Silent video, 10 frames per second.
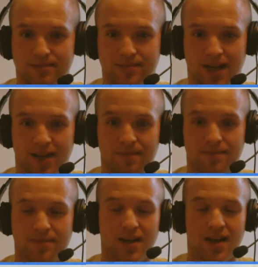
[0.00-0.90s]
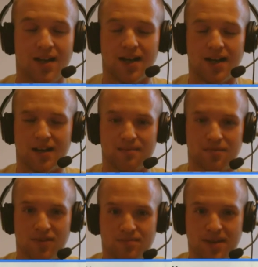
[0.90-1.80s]
A
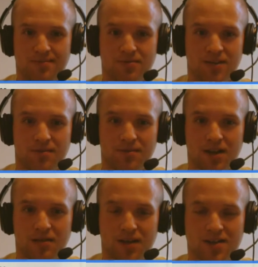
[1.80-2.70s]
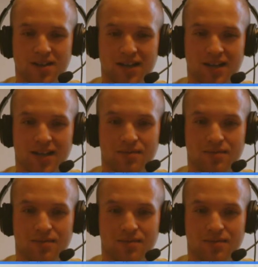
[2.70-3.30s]
number of people don't know you actually get